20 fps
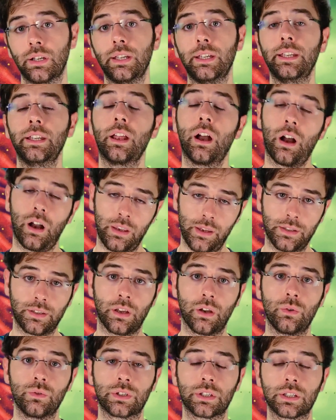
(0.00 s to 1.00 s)
in higher
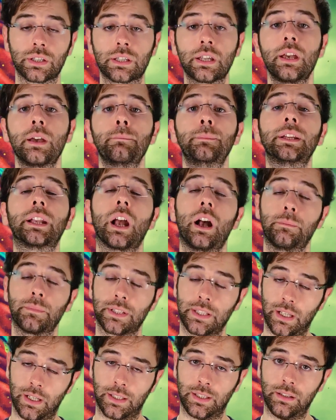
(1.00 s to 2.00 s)
doses becomes
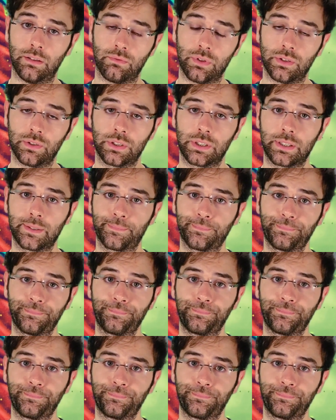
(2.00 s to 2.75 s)
deleterious.